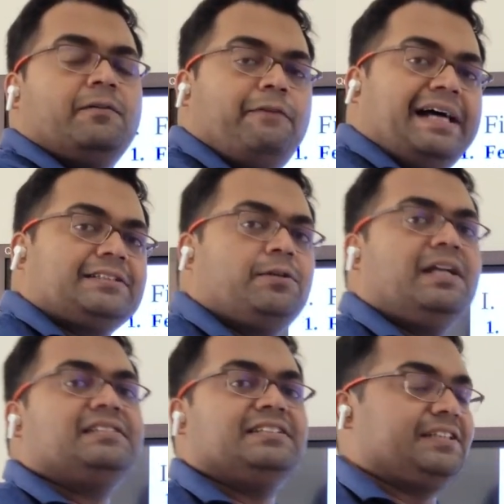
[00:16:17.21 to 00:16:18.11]

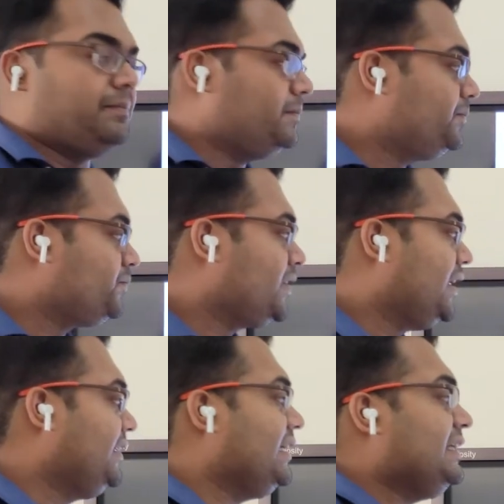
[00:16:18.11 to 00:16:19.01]
vascular system,
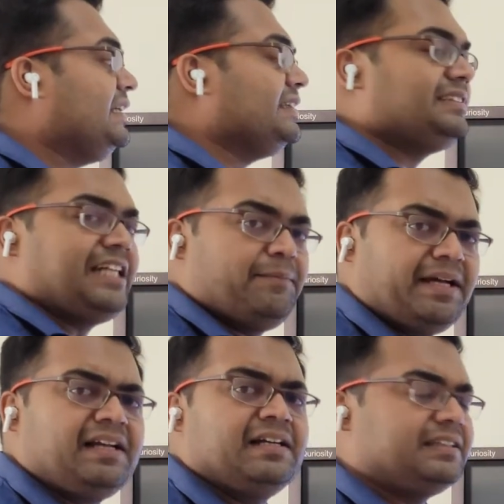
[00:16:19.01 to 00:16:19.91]
in the
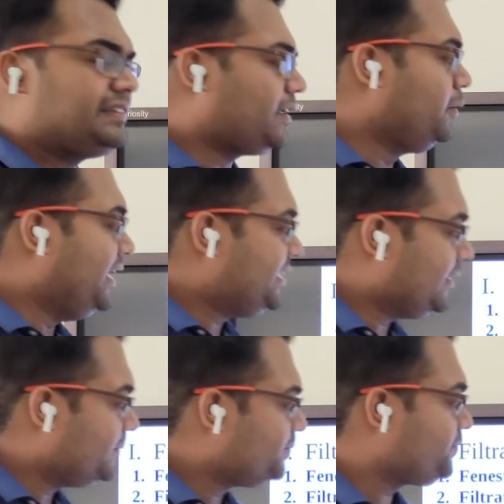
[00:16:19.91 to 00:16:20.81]
systemic
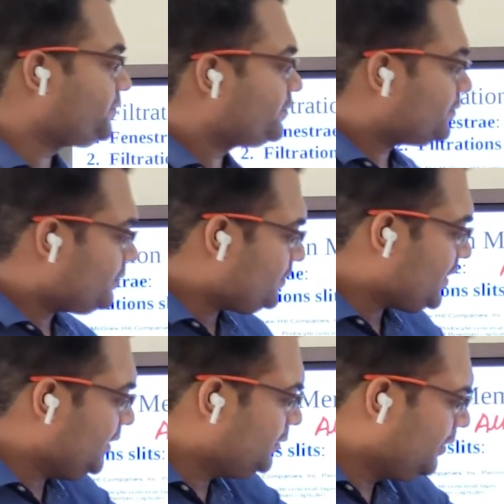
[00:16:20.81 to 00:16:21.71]
circulation.
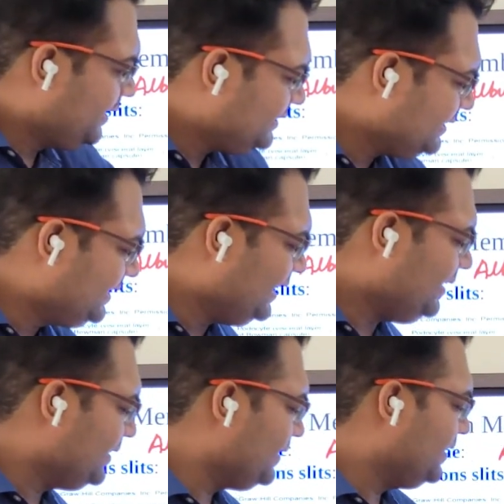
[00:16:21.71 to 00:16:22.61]
So this is the
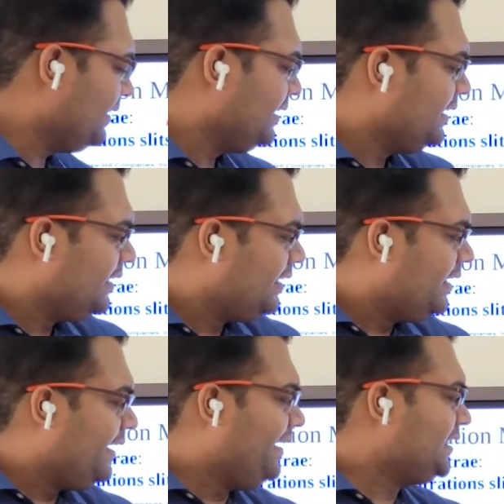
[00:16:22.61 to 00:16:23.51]

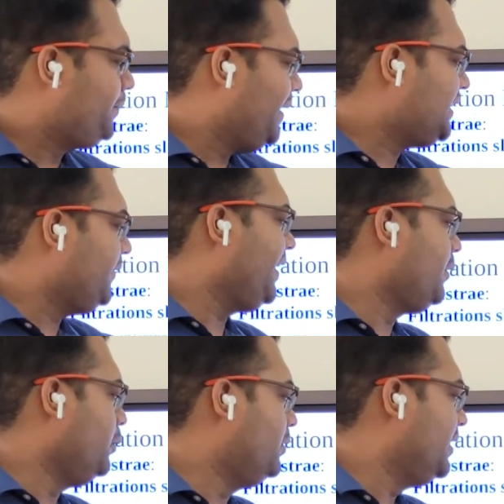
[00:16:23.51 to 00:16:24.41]
specific
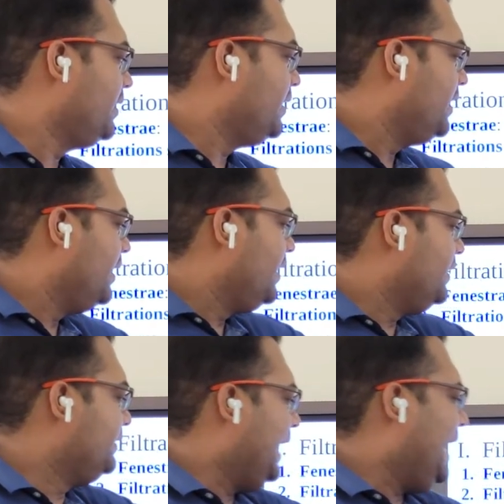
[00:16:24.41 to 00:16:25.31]
route
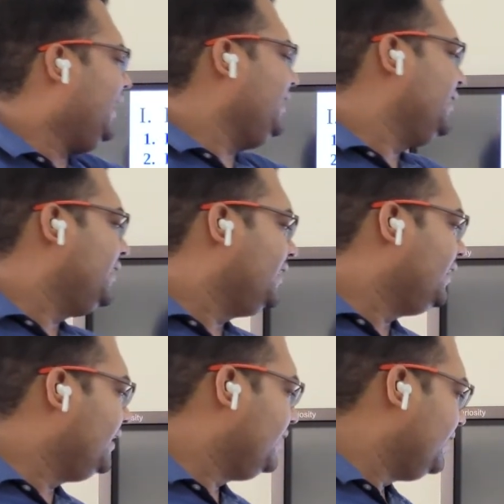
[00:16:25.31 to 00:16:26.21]
that
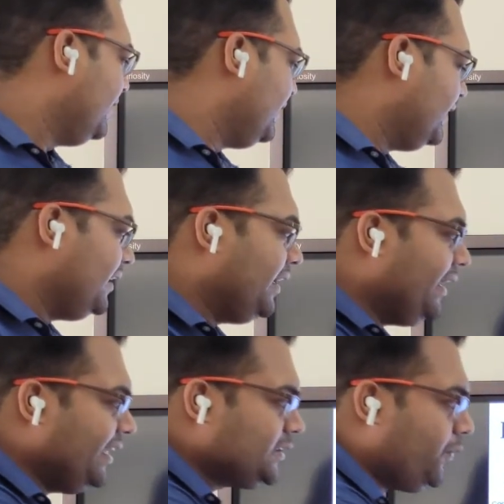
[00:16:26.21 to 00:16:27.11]

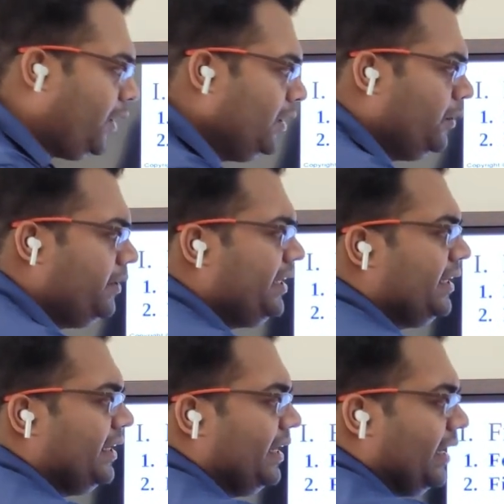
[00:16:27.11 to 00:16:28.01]
is followed
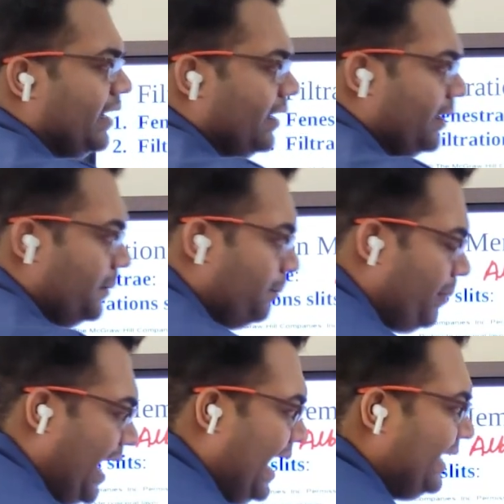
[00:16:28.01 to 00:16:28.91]

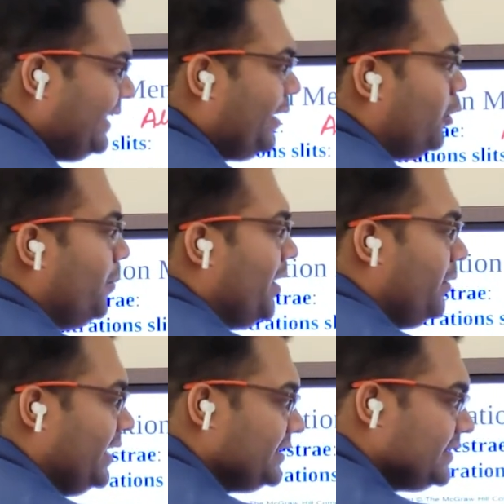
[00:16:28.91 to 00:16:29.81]
by the
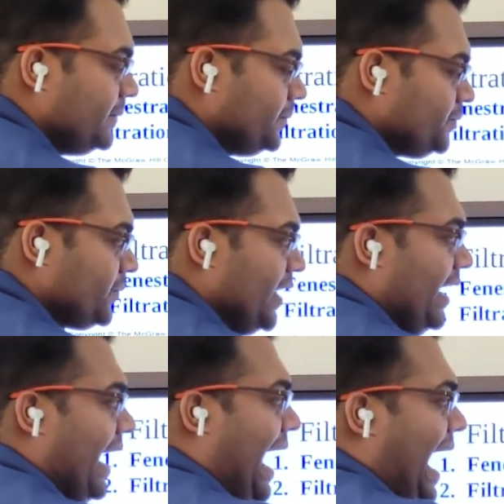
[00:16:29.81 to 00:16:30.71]
glomerulus.
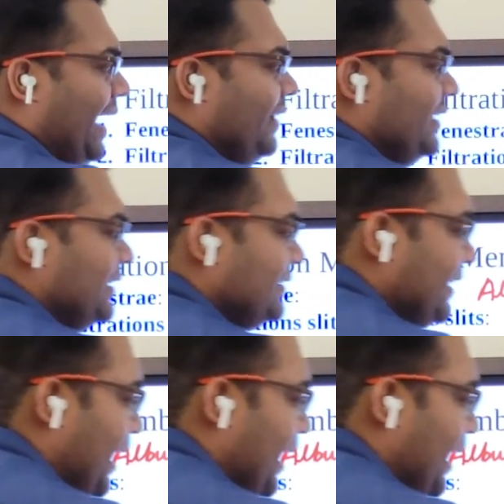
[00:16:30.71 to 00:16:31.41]
And this is